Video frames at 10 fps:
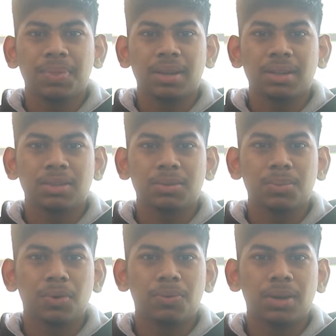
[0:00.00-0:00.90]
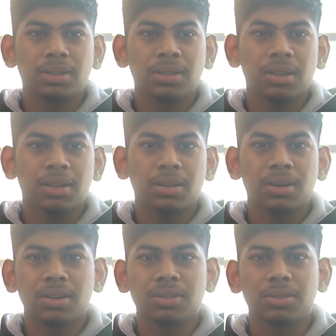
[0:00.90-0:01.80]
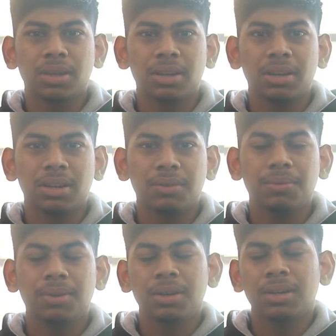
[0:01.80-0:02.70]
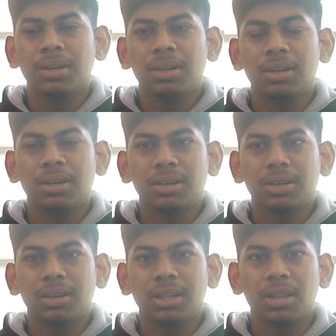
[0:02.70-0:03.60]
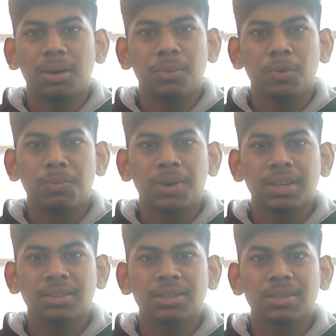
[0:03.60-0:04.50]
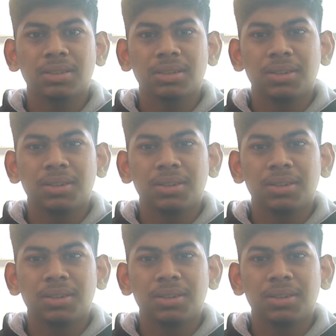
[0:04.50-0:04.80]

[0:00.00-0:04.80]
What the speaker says: and it's more fun because you can leave and there are more breaks,